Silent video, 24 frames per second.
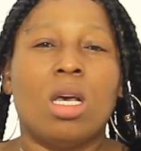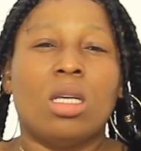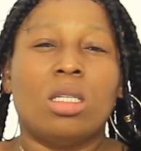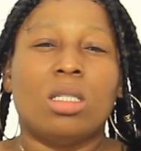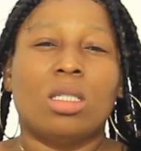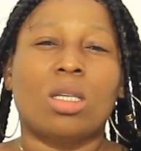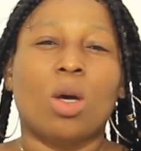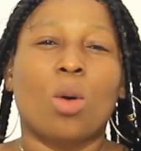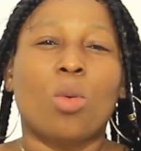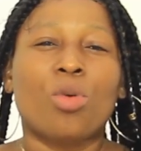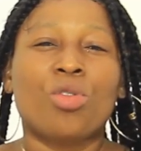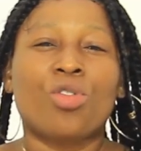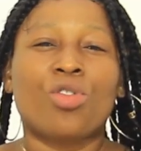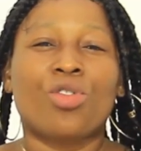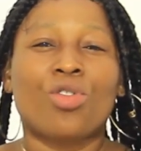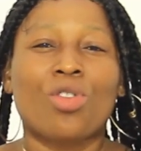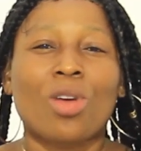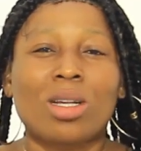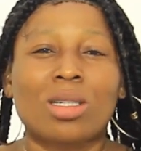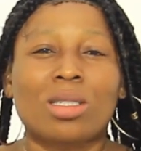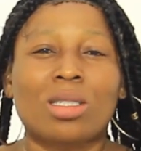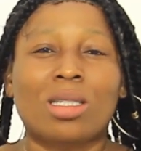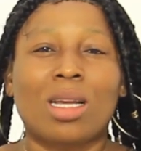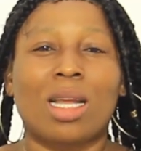se wo
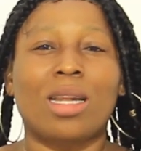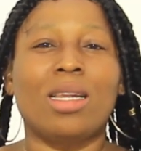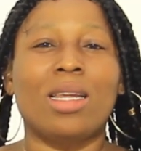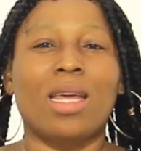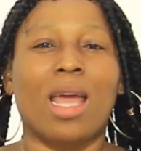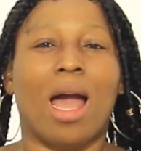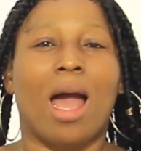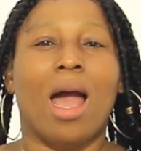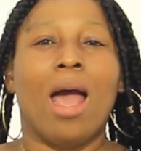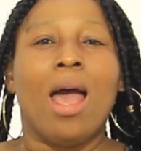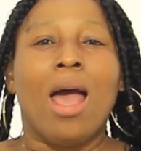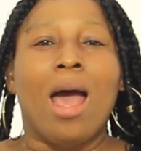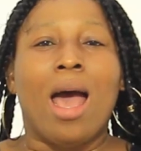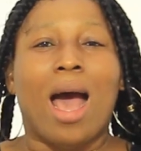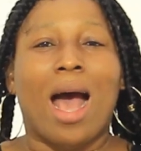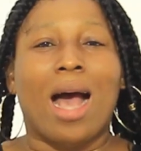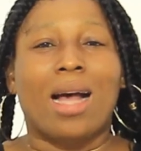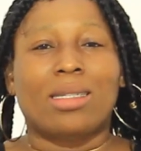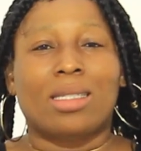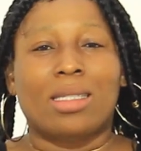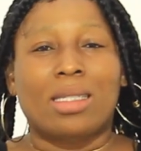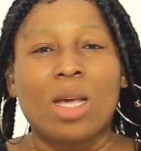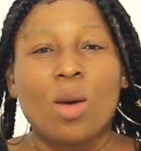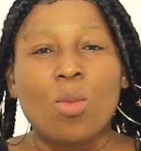hwe se dia
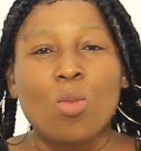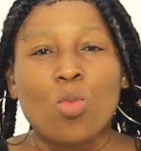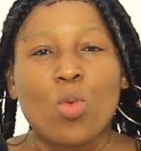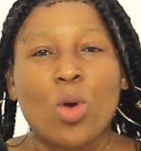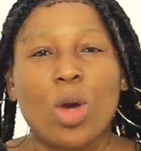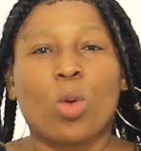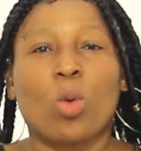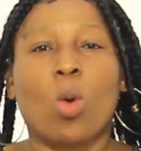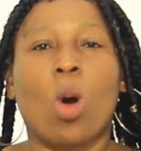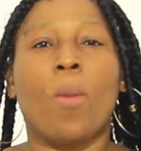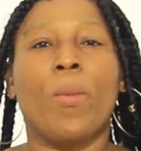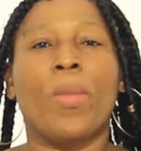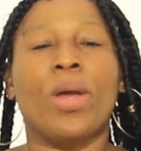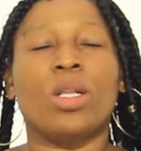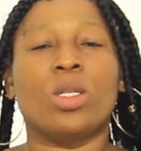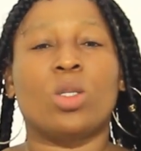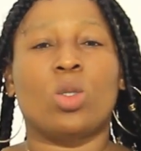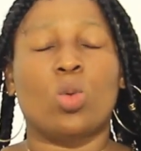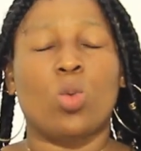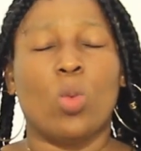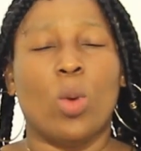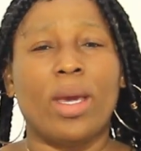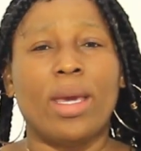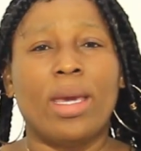asem we
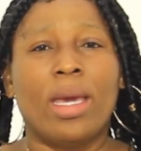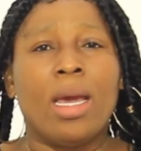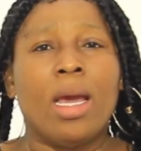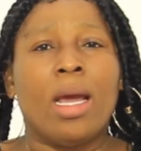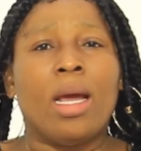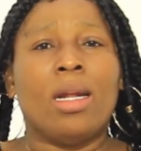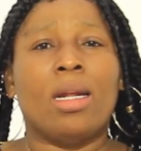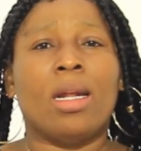comment we